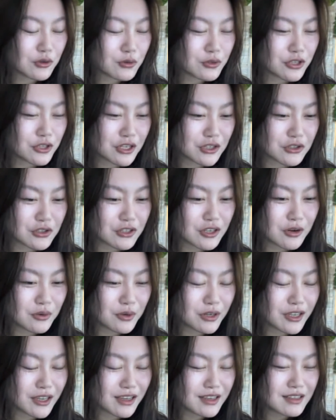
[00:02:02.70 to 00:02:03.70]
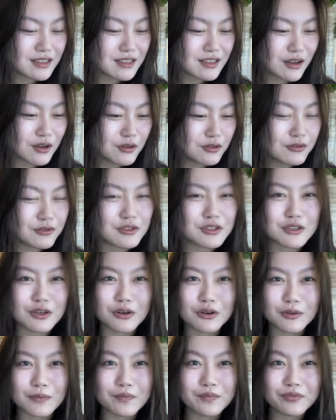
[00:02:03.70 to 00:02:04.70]
into networking itself,
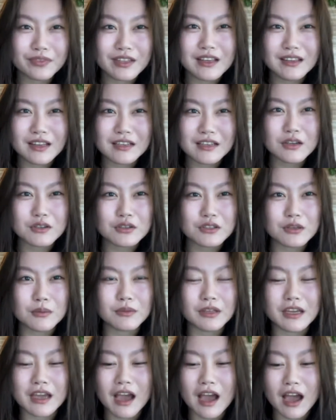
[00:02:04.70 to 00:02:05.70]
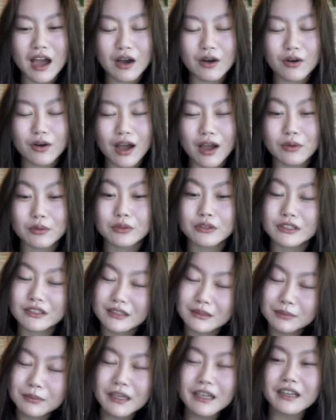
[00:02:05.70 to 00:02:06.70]
so that's also something how I will
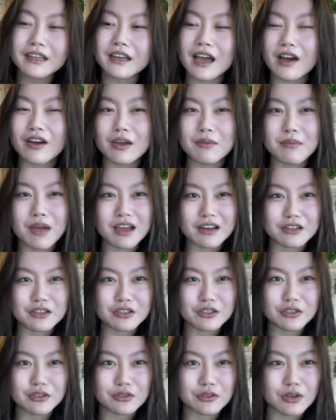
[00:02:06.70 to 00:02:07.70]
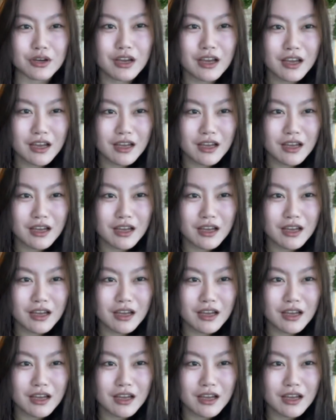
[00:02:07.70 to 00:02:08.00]
explain how I managed to